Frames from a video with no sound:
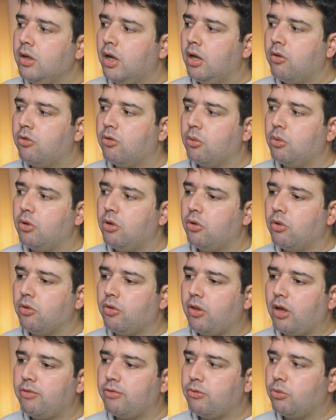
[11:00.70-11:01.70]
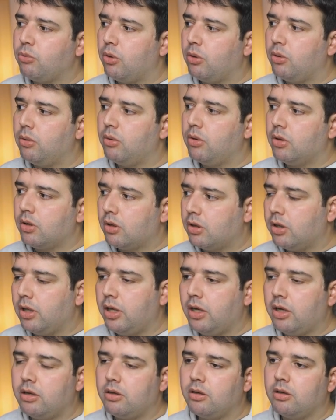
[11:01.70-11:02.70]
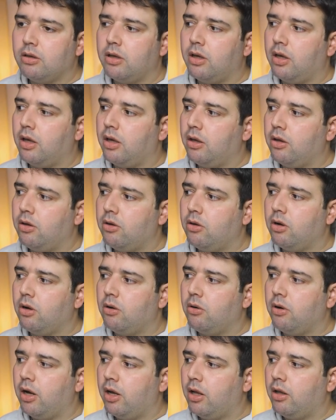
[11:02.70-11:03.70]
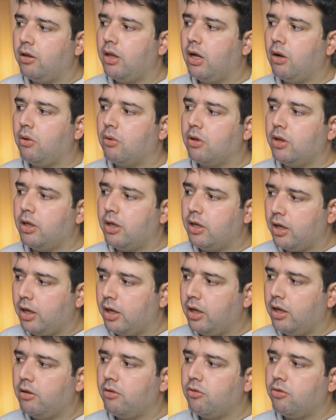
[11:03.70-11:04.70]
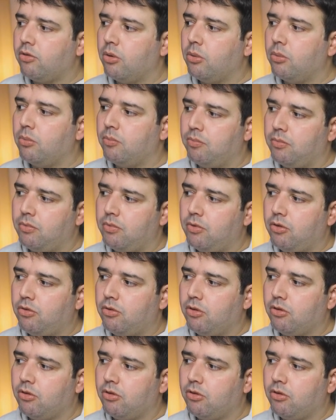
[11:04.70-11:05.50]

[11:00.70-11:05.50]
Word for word: And so you don't have to click you know, and now click again. So this